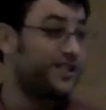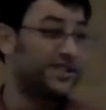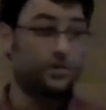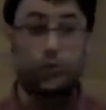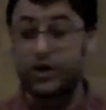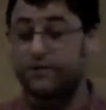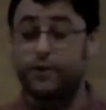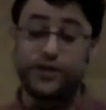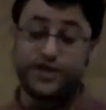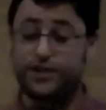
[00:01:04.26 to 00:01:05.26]
is, what your
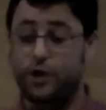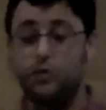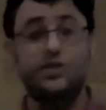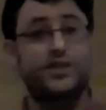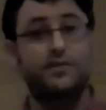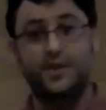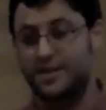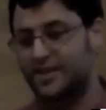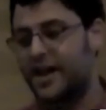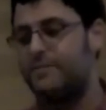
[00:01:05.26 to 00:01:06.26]
voice and tone is going to be,
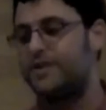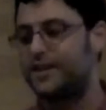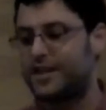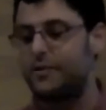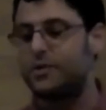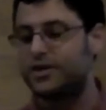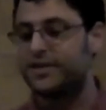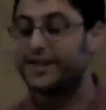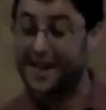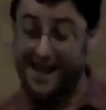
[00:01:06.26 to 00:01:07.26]
the timing, the keywords,
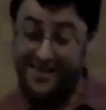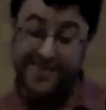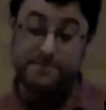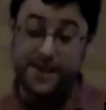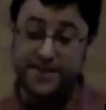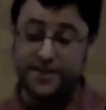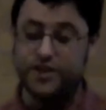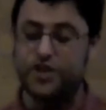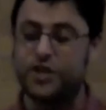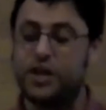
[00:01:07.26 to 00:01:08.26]
and then the
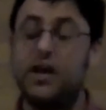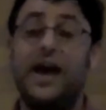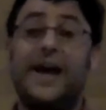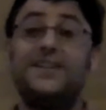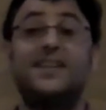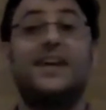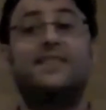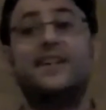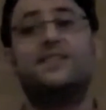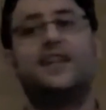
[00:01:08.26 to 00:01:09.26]
message. And to get
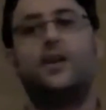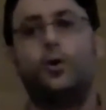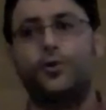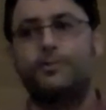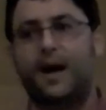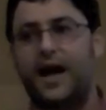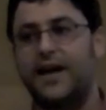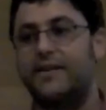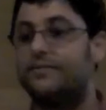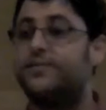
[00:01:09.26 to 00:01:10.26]
that stakeholder
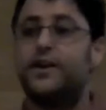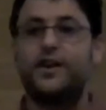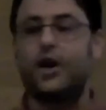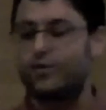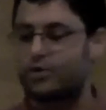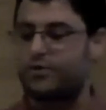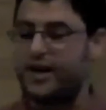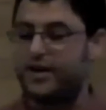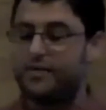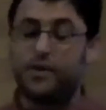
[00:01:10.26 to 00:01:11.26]
buy-in. Very
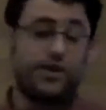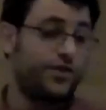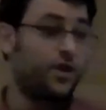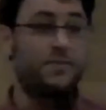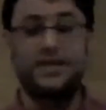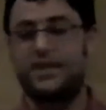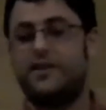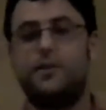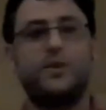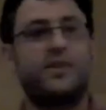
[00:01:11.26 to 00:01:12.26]
underrated, because you're going to be
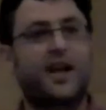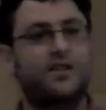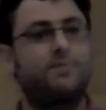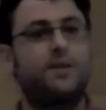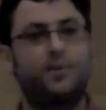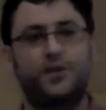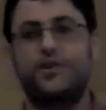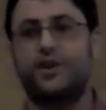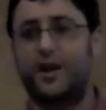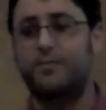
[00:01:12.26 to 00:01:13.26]
dealing with lots of people in
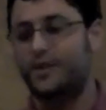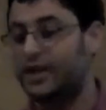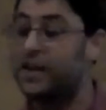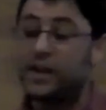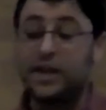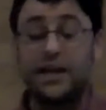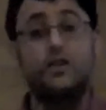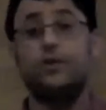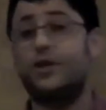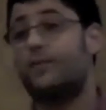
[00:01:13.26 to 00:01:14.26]
your company,
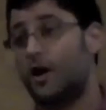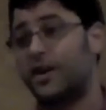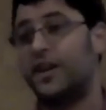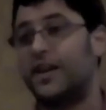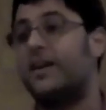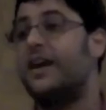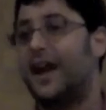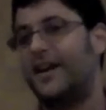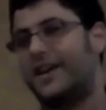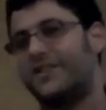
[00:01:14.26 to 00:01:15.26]
including marketing.
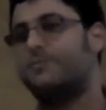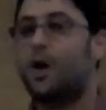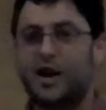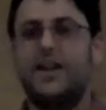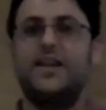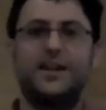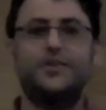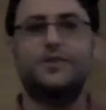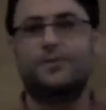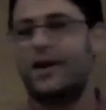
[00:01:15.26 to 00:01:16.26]
And yes, marketing
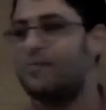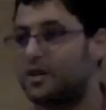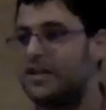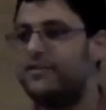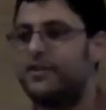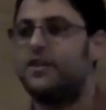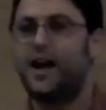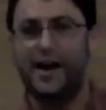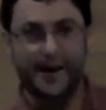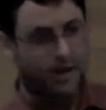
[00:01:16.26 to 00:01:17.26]
is your friend, believe it or
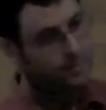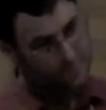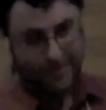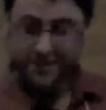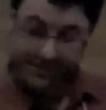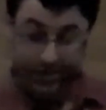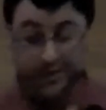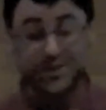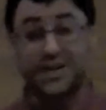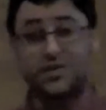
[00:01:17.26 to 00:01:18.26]
not. I know it's a
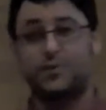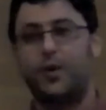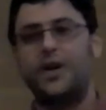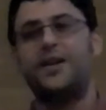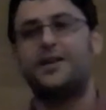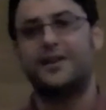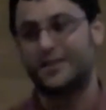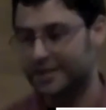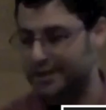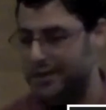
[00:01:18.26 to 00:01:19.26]
contentious point here at
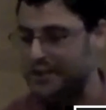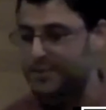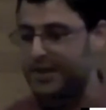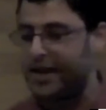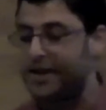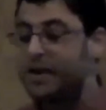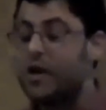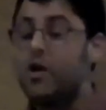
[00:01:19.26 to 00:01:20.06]
UXPA,